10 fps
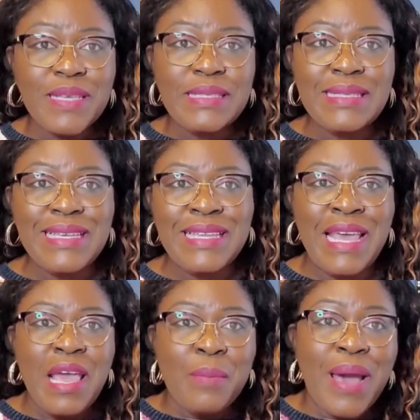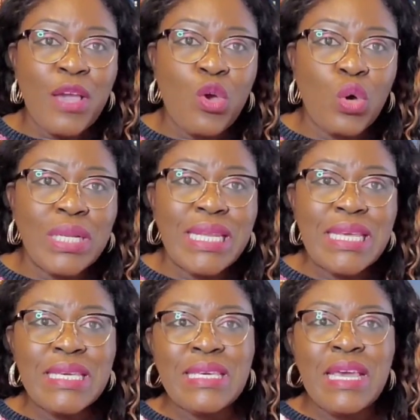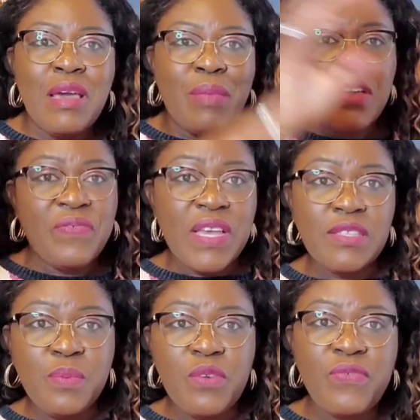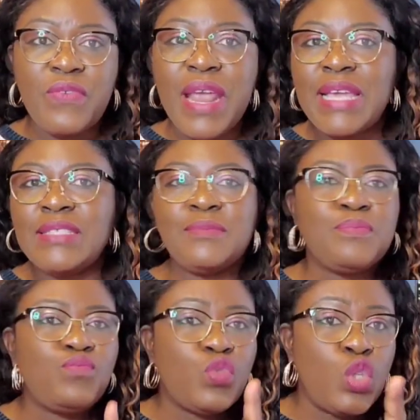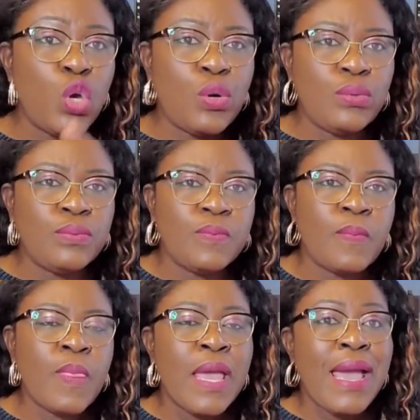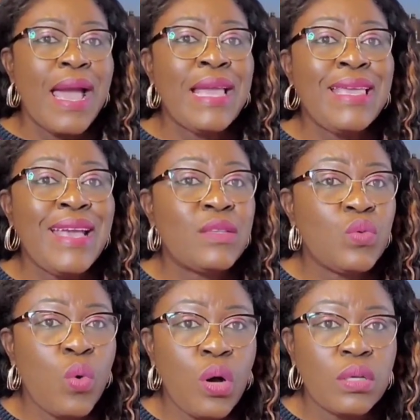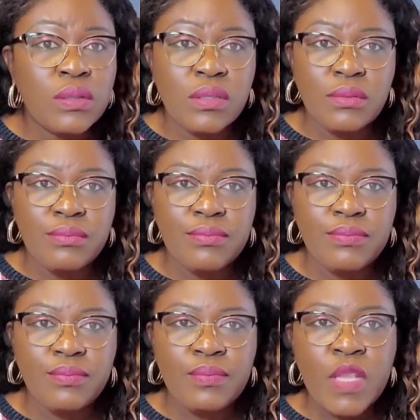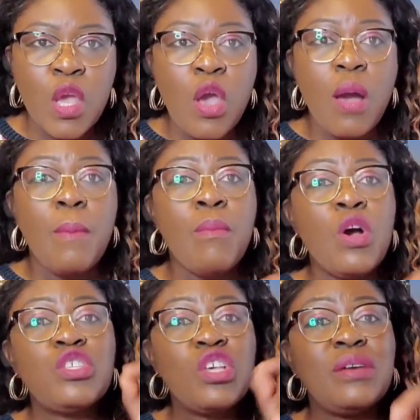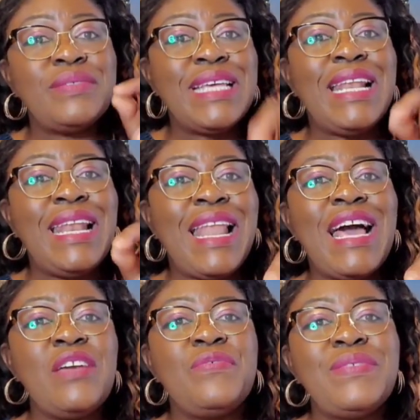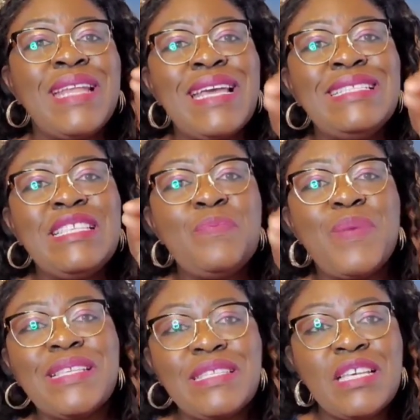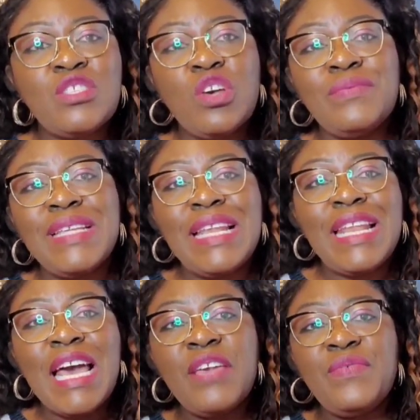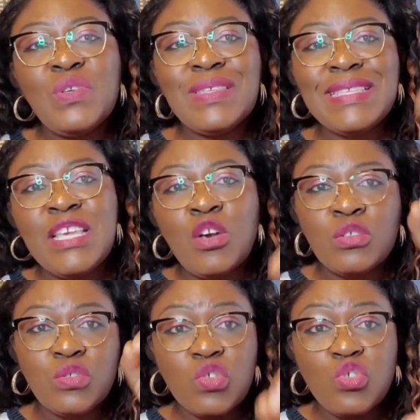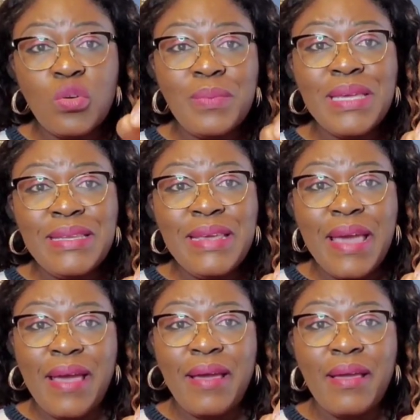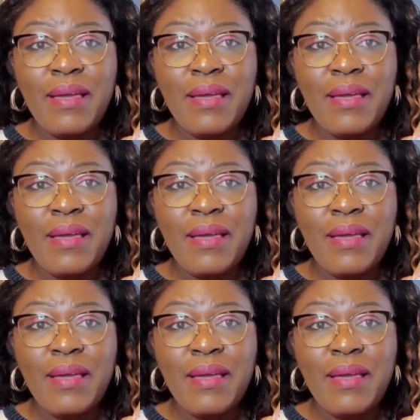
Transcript: person, my colleague, my Facebook friend. No. And guess what? Most of the life, 90% of the life you see on social media,